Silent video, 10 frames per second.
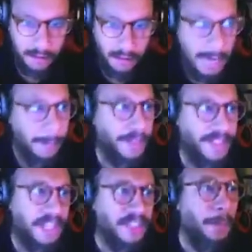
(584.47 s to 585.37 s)
I put
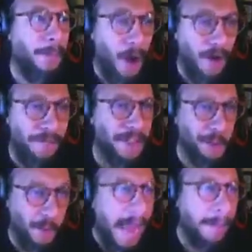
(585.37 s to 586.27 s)
such a perfect
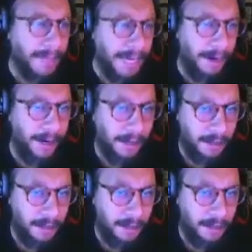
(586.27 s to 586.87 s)
trap there.